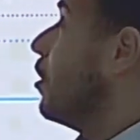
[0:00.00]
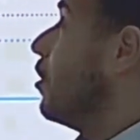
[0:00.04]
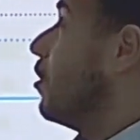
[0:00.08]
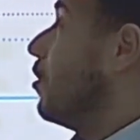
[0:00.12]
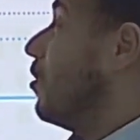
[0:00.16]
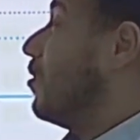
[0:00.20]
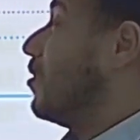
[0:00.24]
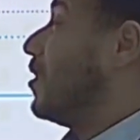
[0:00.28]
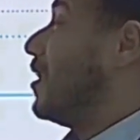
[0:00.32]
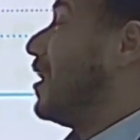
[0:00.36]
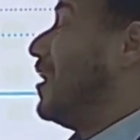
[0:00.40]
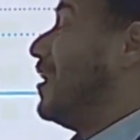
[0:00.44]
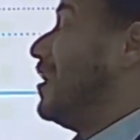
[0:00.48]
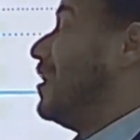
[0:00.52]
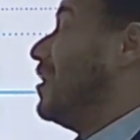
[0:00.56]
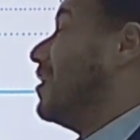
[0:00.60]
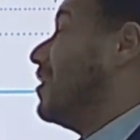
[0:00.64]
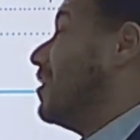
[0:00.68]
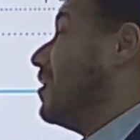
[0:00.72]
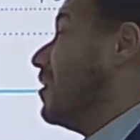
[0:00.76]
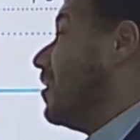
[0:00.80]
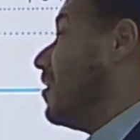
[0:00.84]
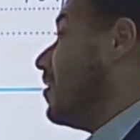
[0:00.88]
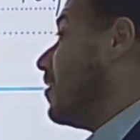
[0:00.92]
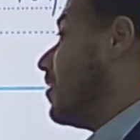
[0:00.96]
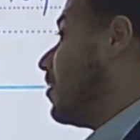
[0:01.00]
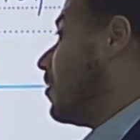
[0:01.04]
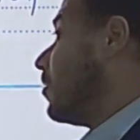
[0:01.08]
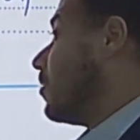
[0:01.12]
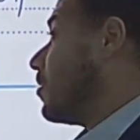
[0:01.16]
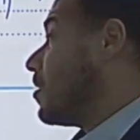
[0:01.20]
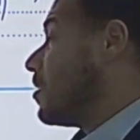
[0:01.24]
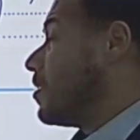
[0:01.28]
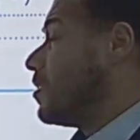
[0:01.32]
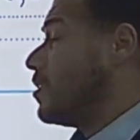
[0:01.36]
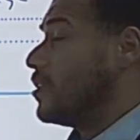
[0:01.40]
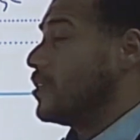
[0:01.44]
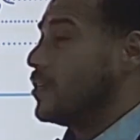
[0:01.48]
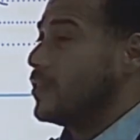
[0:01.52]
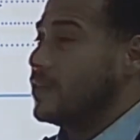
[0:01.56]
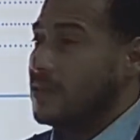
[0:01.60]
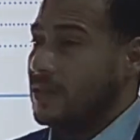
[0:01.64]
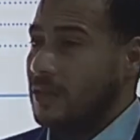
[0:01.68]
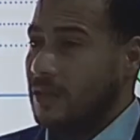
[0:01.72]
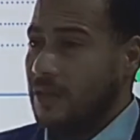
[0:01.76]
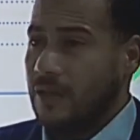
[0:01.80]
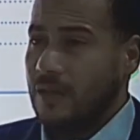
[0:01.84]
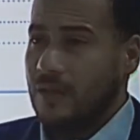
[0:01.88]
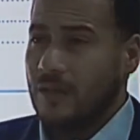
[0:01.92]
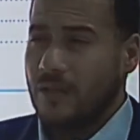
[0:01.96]
Okay, tan 30,
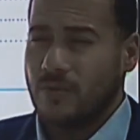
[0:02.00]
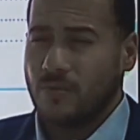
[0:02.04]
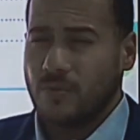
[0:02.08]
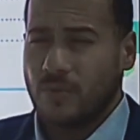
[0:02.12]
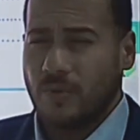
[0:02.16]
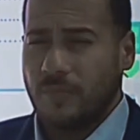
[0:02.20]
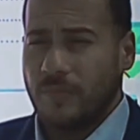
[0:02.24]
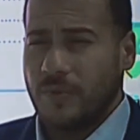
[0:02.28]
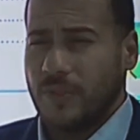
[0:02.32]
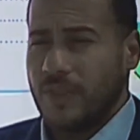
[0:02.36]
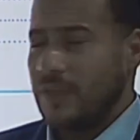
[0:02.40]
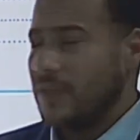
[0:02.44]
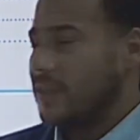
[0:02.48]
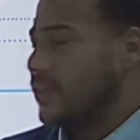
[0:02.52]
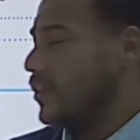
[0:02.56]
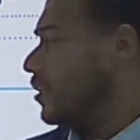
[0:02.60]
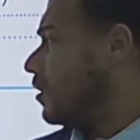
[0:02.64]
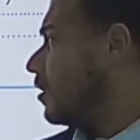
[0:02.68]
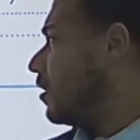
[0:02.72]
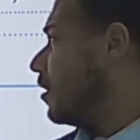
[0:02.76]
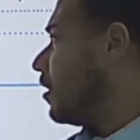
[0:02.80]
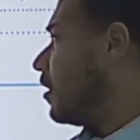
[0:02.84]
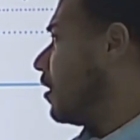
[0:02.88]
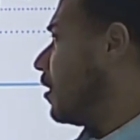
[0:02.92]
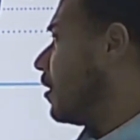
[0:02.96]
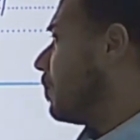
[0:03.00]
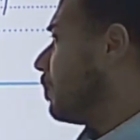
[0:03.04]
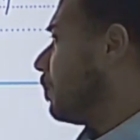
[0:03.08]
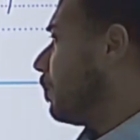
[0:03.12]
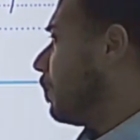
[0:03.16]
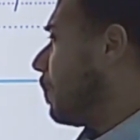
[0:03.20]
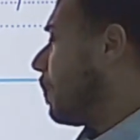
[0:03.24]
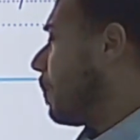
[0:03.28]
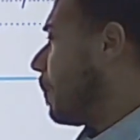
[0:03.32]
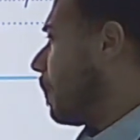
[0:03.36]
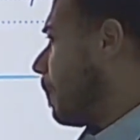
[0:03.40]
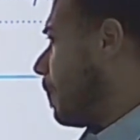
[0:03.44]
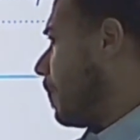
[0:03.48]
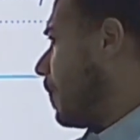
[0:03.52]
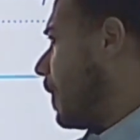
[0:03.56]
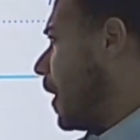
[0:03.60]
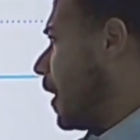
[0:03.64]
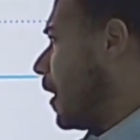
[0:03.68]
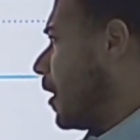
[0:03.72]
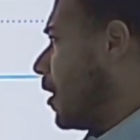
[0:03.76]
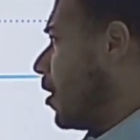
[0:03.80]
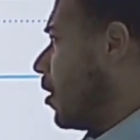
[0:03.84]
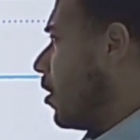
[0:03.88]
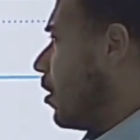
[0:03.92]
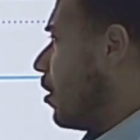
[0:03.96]
it will be
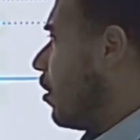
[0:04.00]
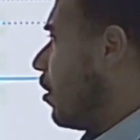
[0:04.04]
half